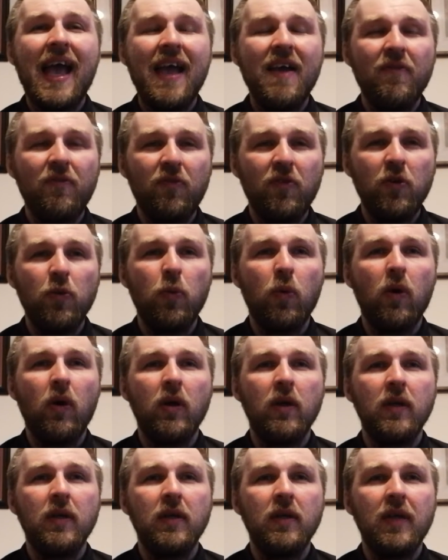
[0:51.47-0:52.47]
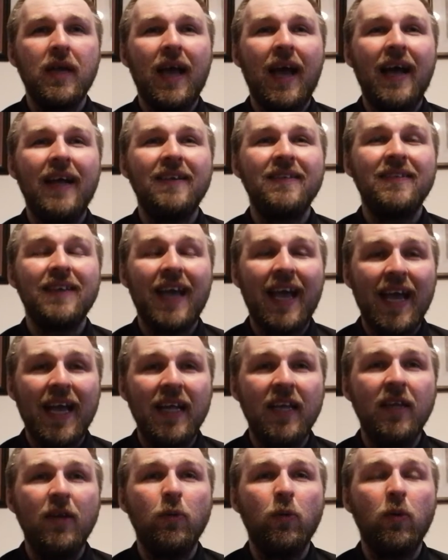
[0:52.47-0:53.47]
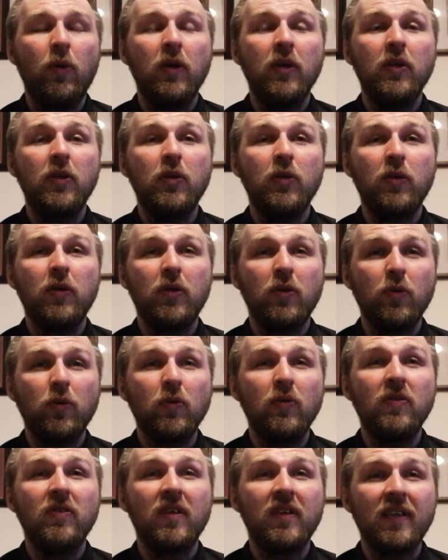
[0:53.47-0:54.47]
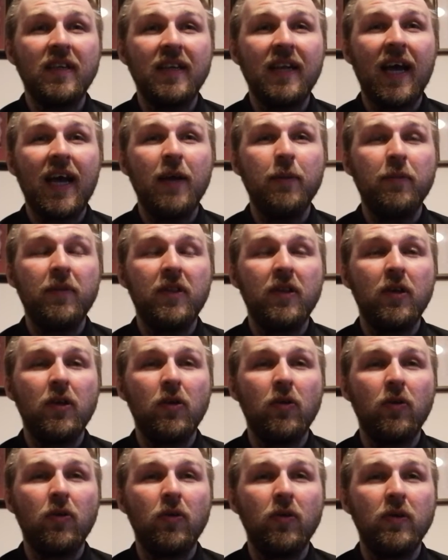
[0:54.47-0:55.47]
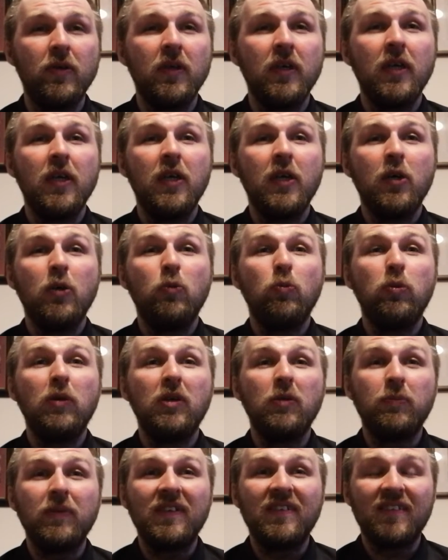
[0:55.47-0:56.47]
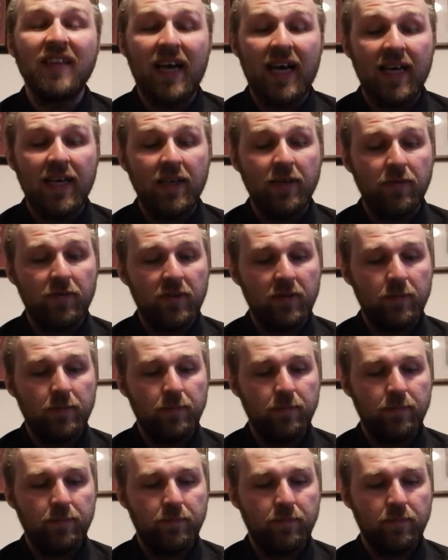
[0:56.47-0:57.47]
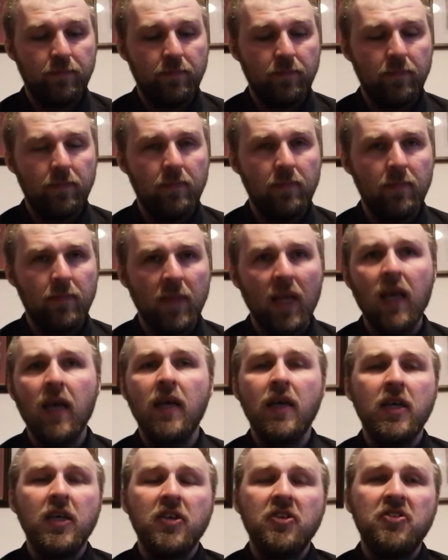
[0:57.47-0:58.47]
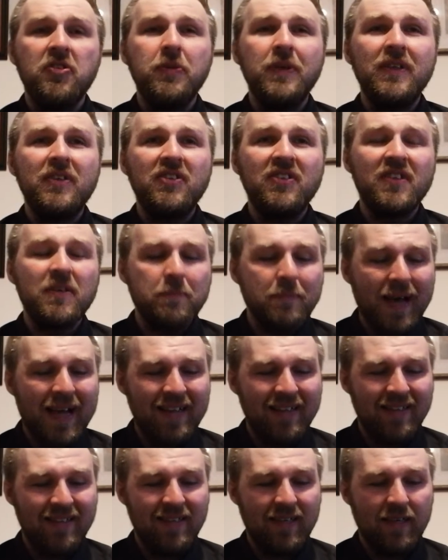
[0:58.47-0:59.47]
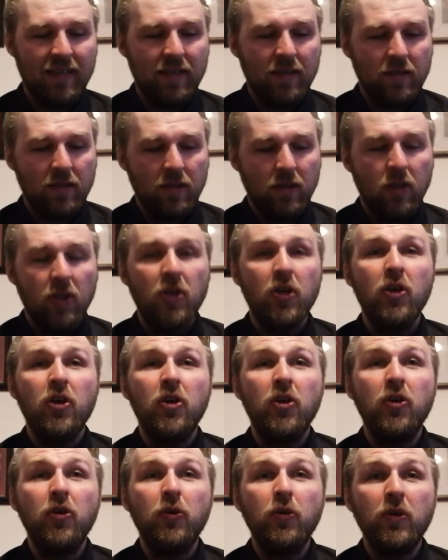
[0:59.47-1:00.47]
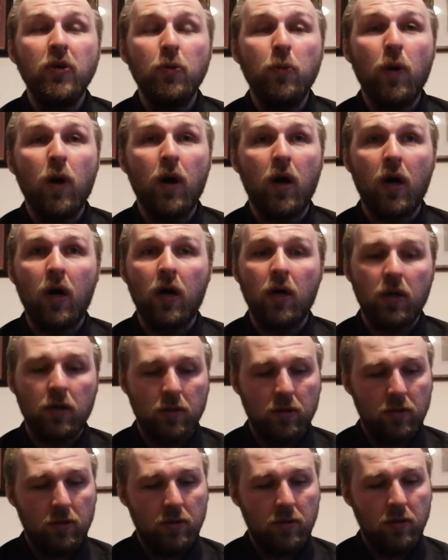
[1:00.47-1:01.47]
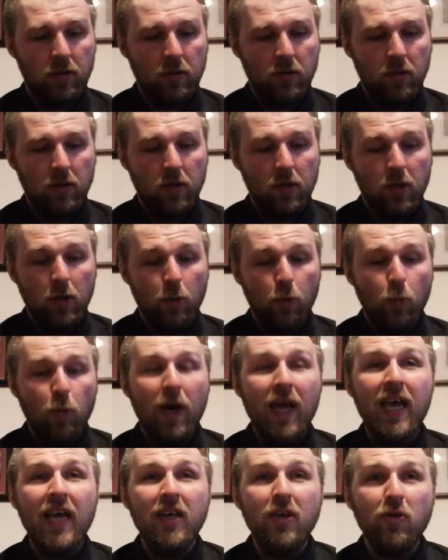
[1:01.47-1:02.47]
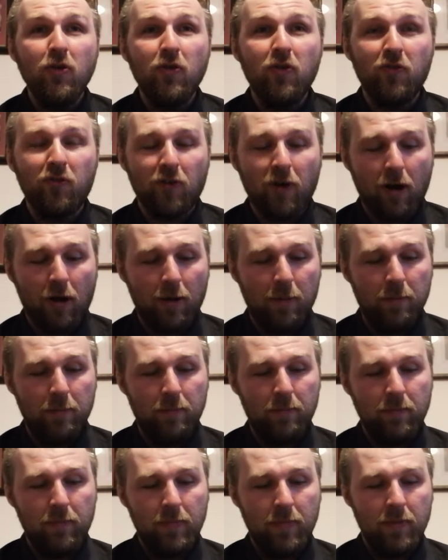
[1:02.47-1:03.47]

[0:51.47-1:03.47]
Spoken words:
everyone and anyone who calls on the name of the Lord will be saved. So it doesn't matter who you are, where you're from,